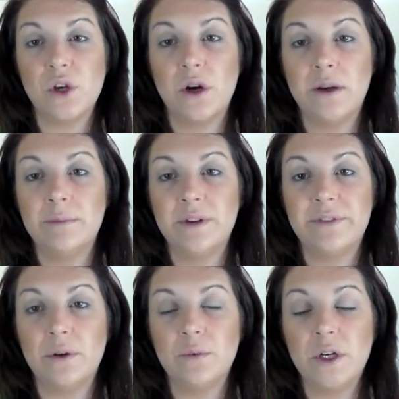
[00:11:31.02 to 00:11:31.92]
Sorry, my
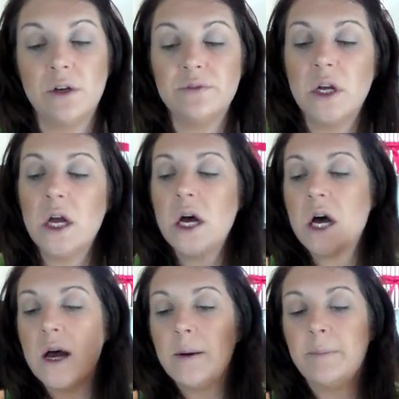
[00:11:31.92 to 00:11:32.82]
phone went off.
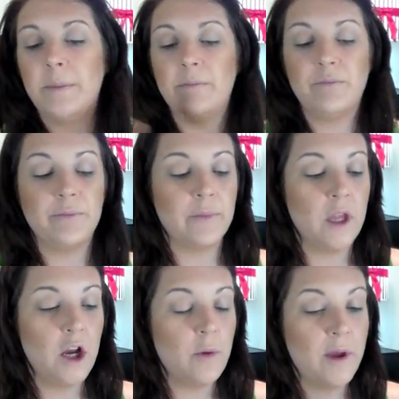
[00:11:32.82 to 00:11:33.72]

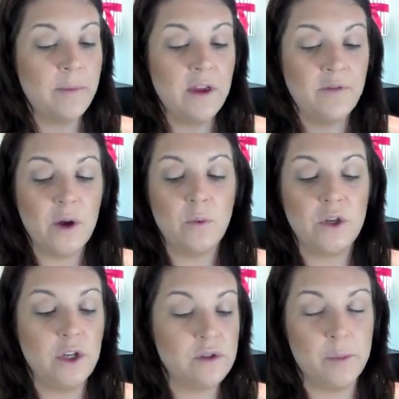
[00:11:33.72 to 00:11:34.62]
You know, maybe if I
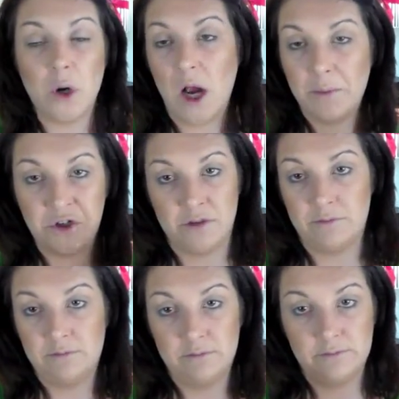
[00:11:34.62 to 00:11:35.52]
would use a primer,
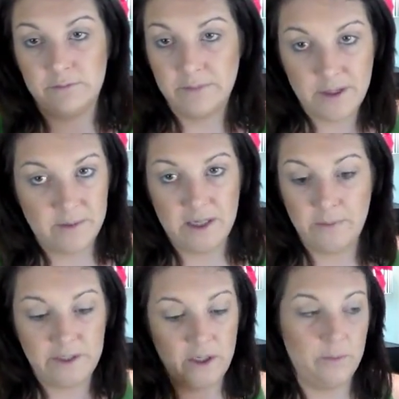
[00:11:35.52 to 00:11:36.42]
maybe
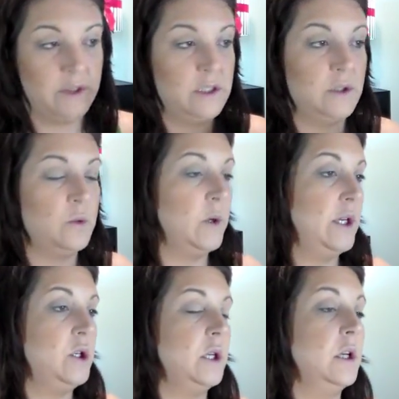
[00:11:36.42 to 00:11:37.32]
that would help the
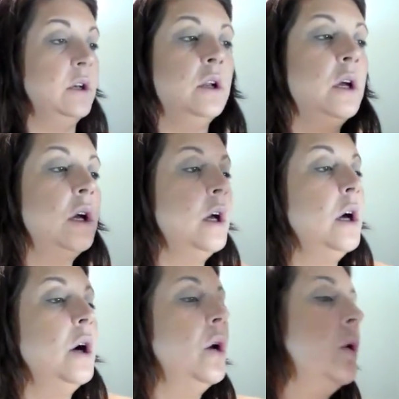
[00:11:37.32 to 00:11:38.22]
situation.
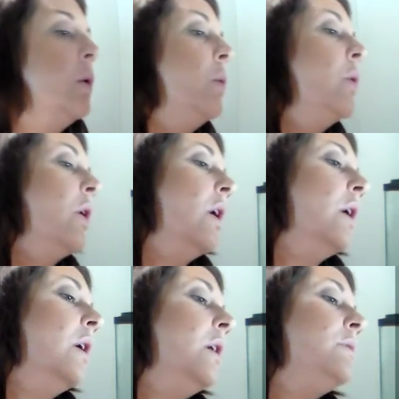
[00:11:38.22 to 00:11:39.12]

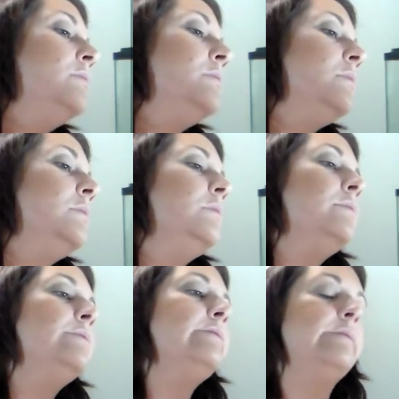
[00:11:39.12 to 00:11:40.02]
Or,
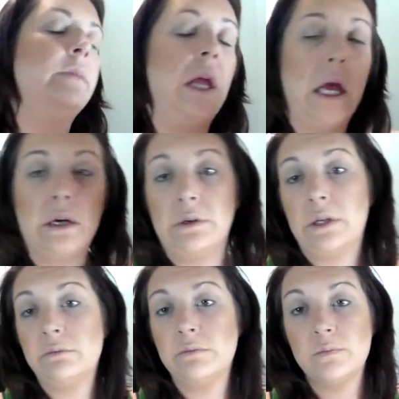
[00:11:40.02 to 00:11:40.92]
I don't
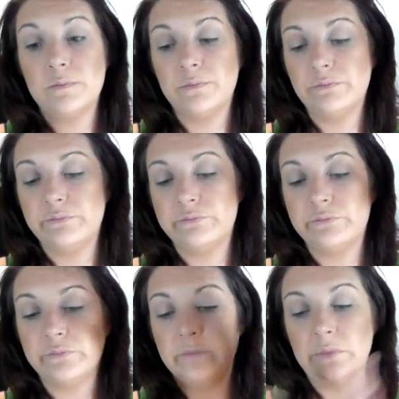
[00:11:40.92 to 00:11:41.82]
know.
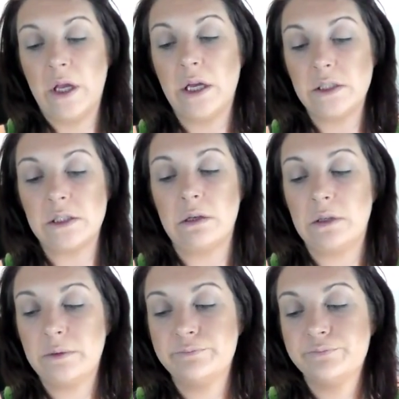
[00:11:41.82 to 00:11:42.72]
I just
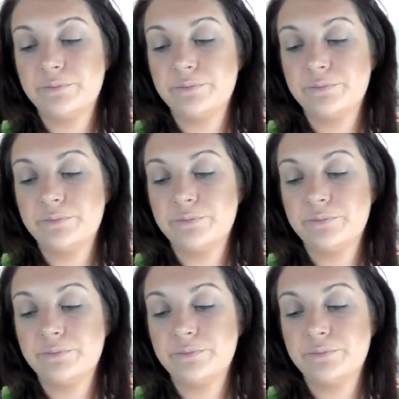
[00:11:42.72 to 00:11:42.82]
don't know.